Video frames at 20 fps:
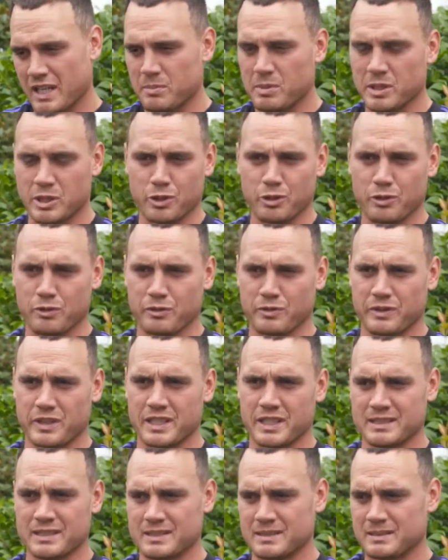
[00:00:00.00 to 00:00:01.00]
now, but
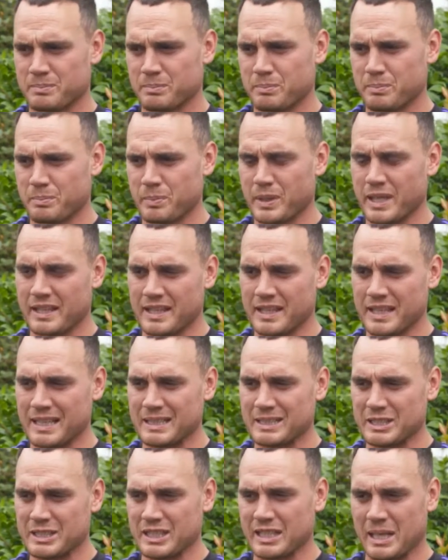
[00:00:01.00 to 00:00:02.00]
girlfriend
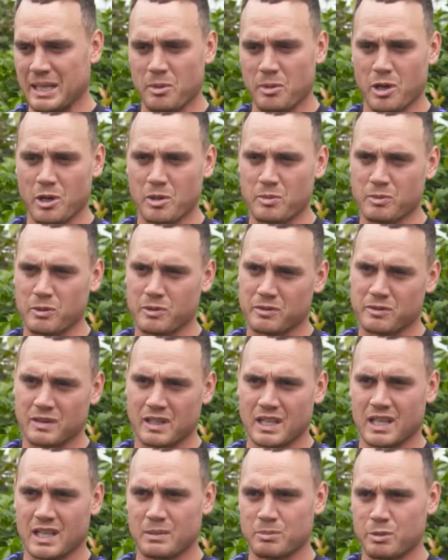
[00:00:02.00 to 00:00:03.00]
back then, she came home
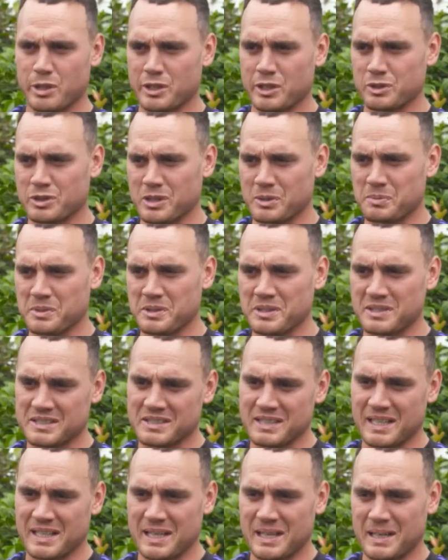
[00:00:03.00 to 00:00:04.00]
with brand new
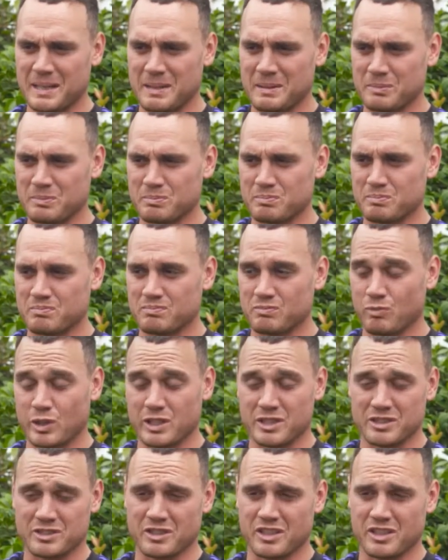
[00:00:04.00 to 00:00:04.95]
slippers. We